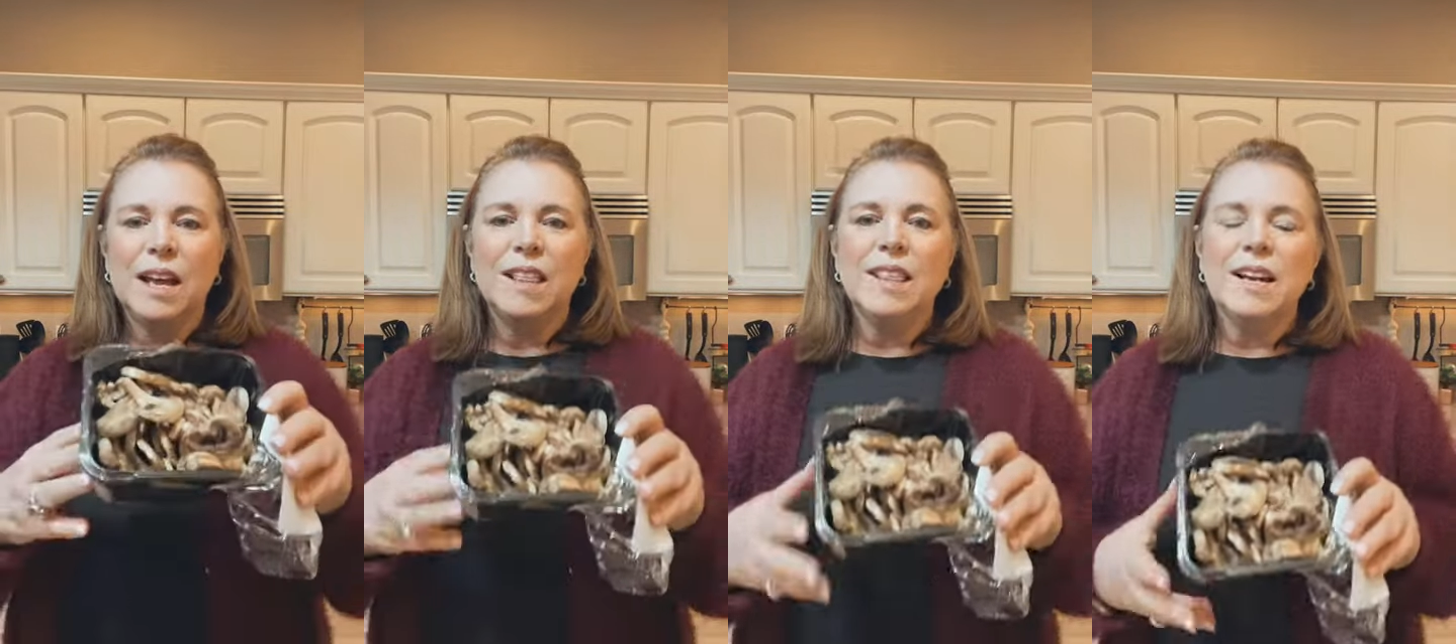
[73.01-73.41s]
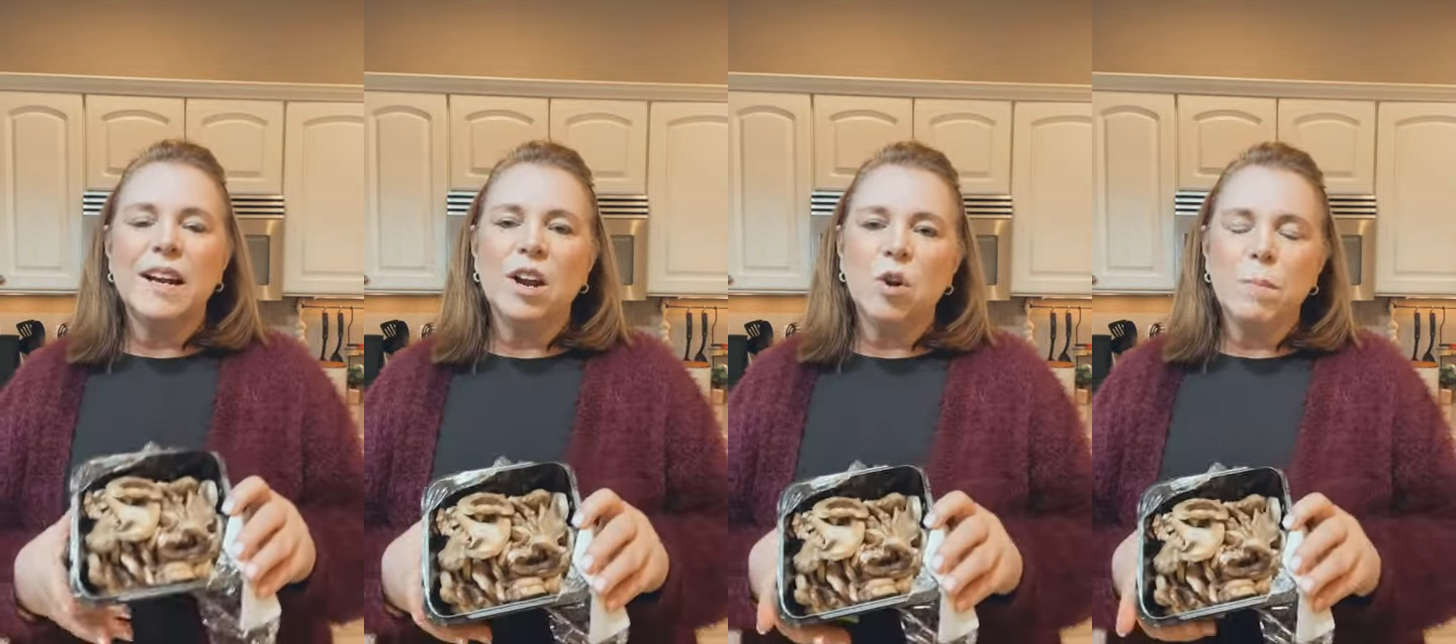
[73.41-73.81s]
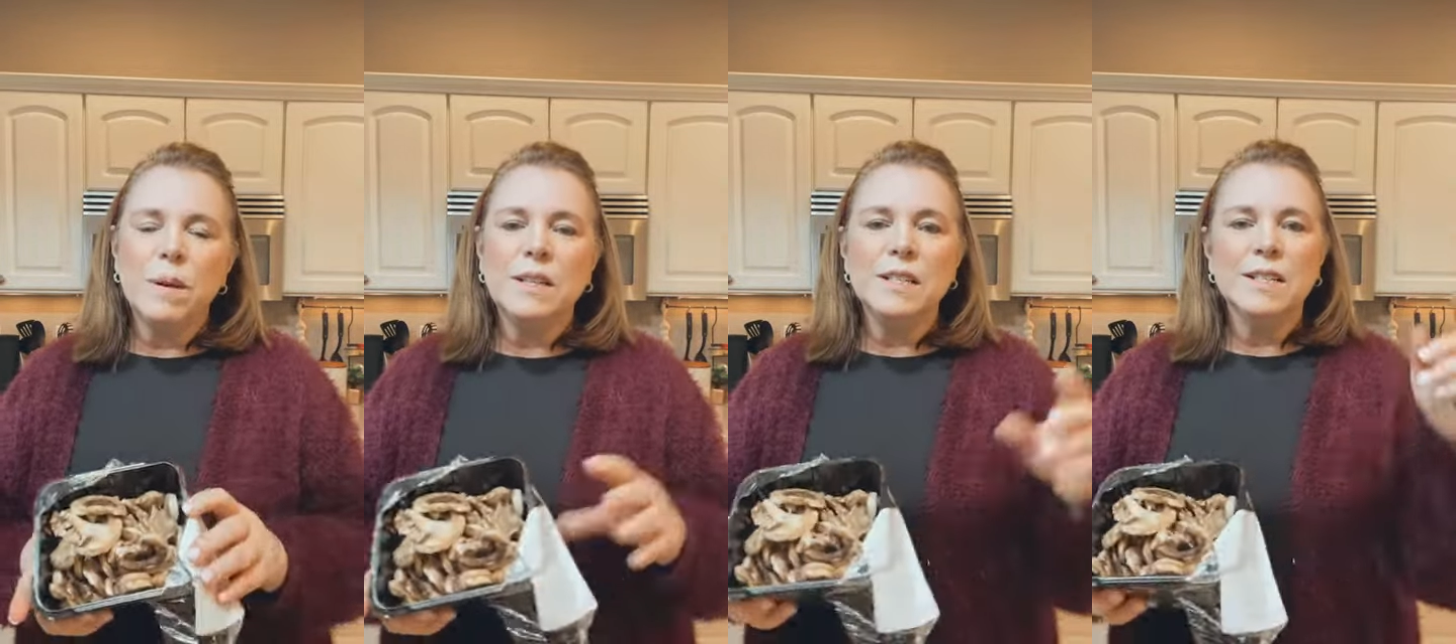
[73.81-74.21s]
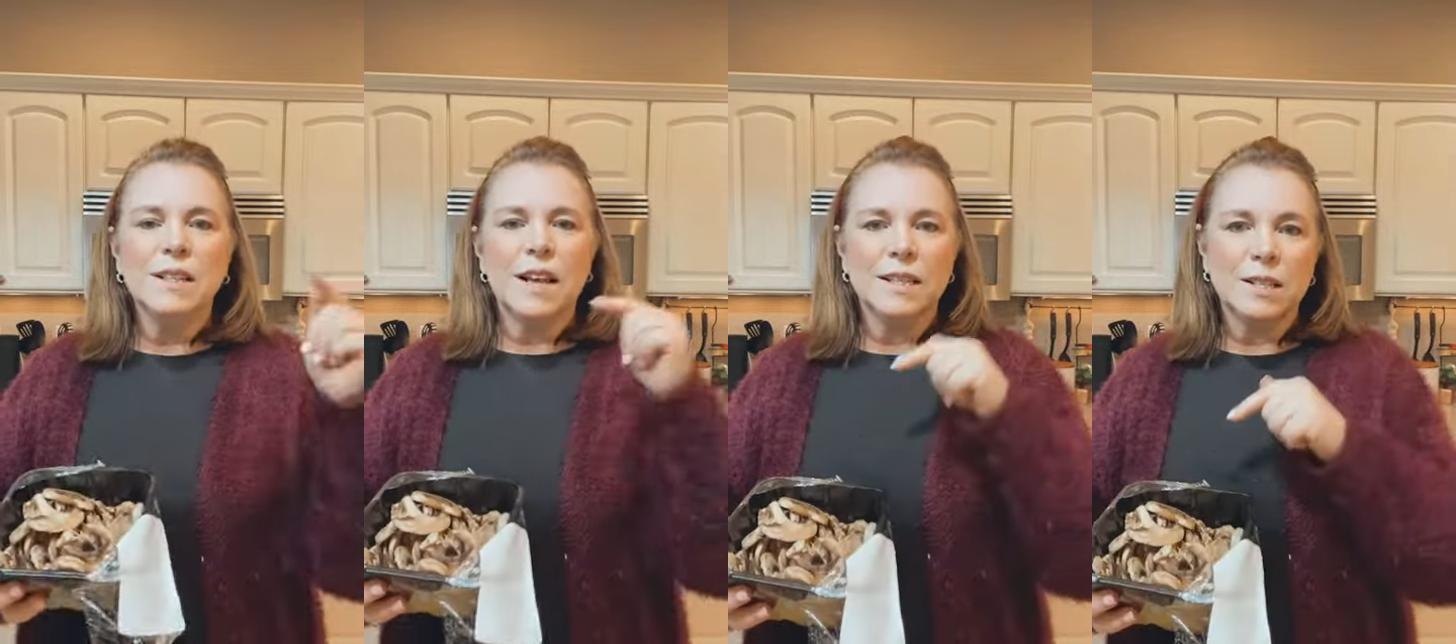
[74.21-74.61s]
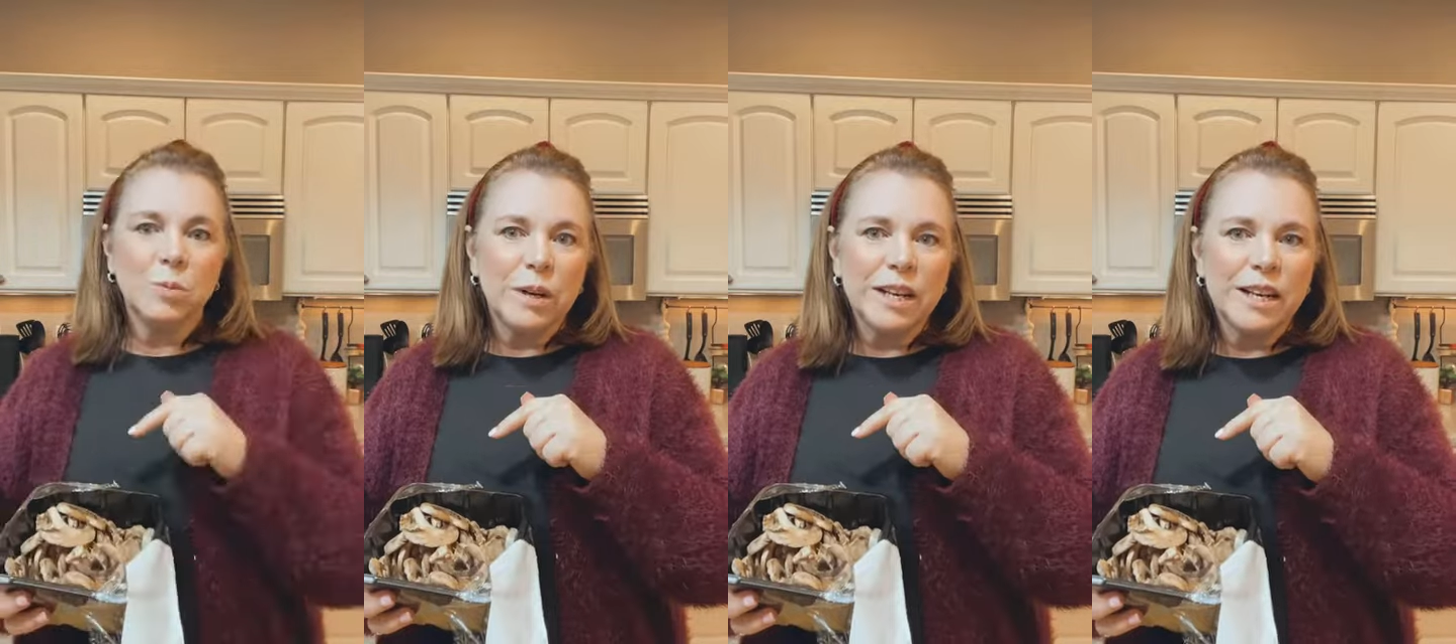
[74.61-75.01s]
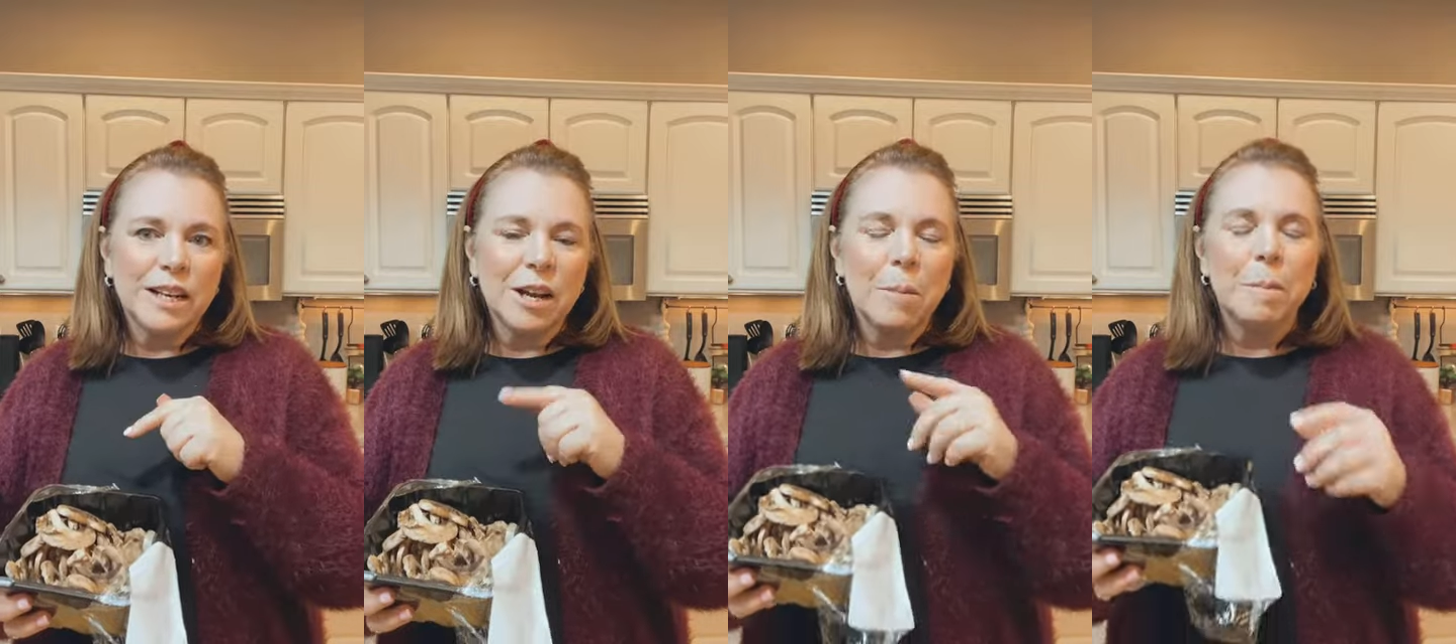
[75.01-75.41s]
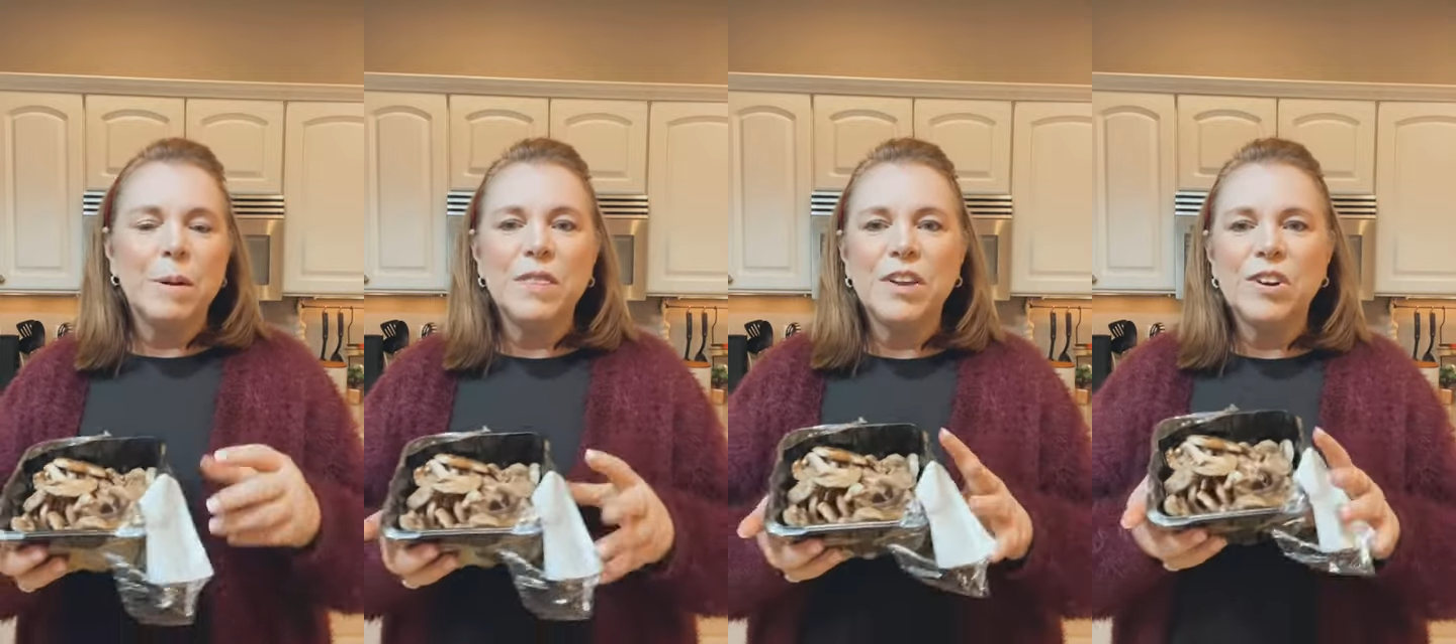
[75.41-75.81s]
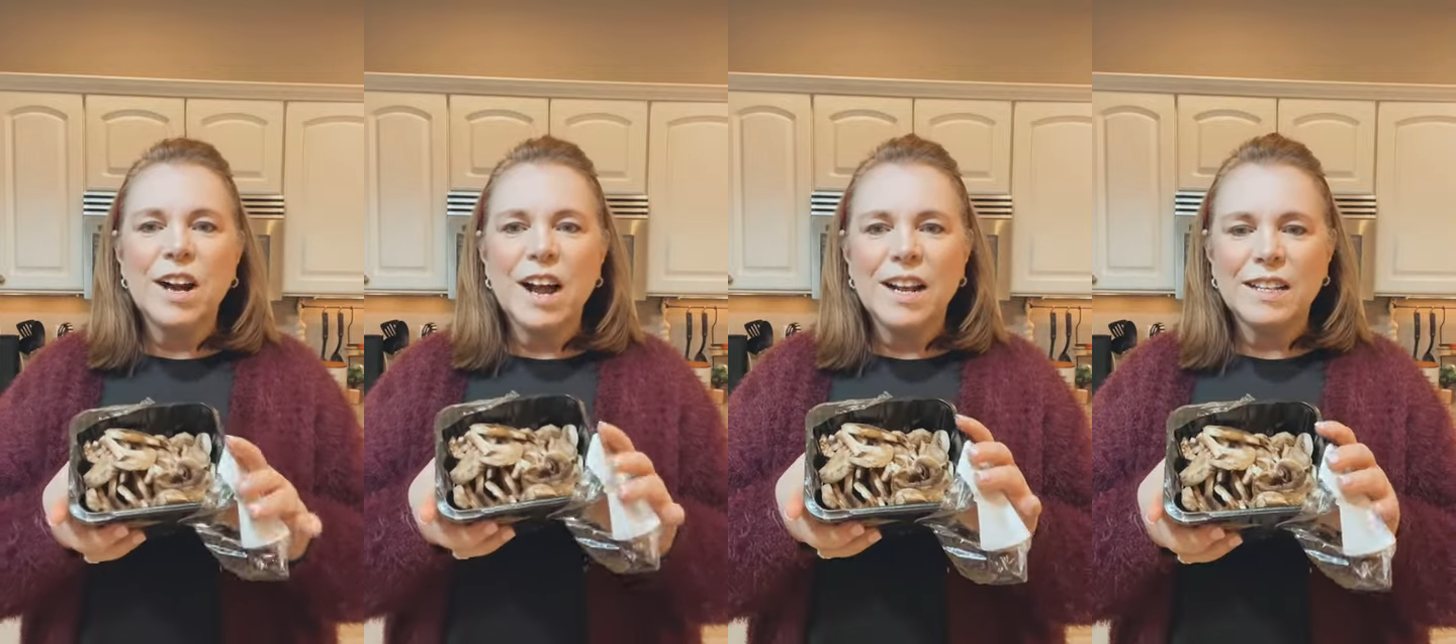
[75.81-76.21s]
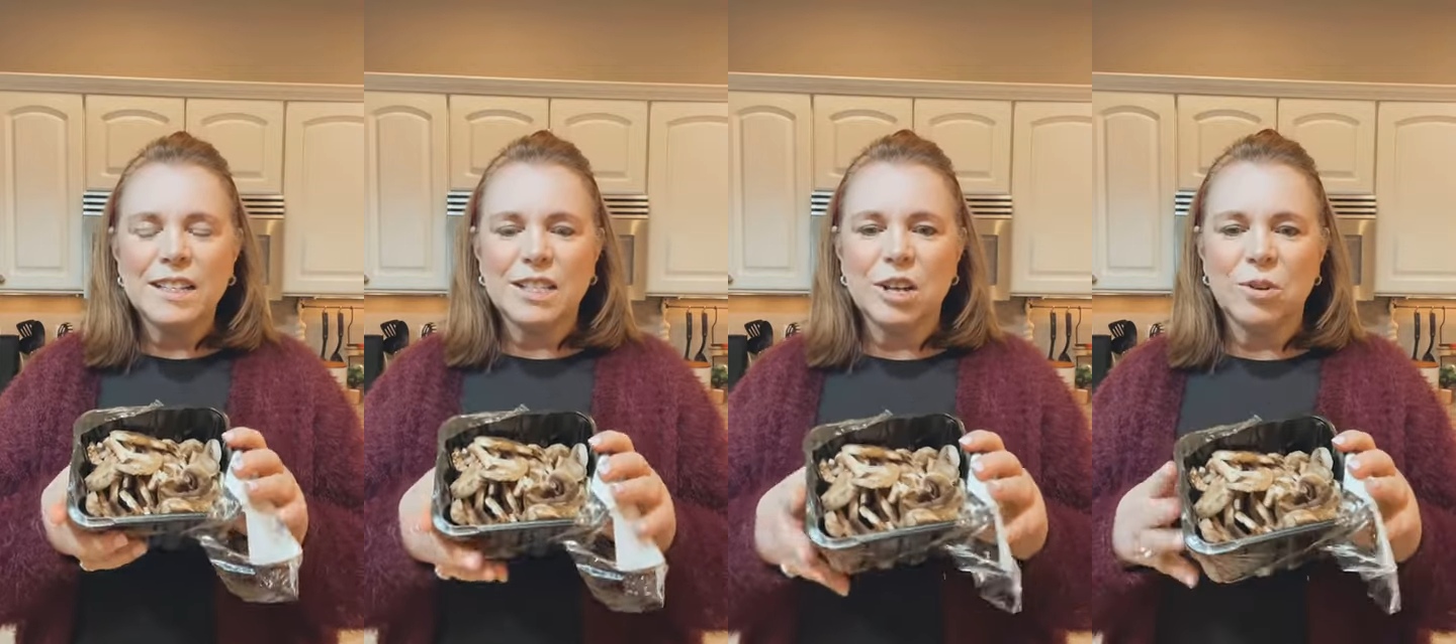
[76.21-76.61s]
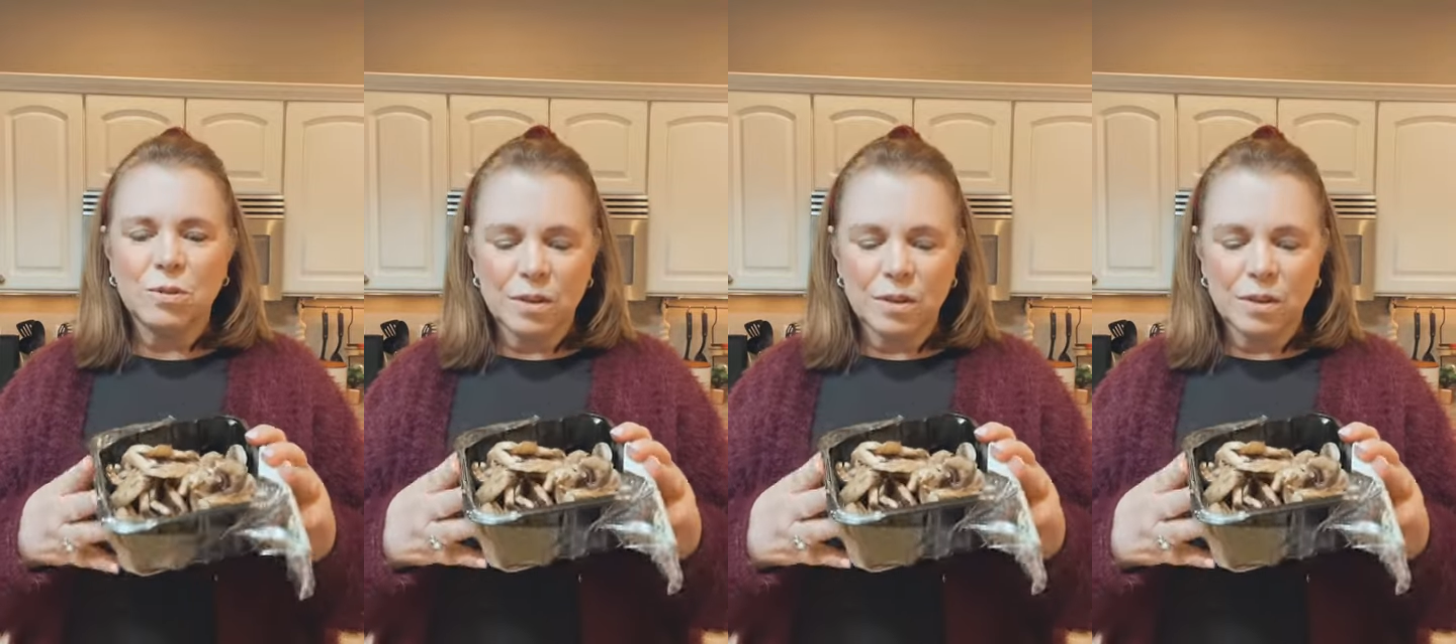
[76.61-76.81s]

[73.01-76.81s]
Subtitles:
that I opened last week, but they're not so,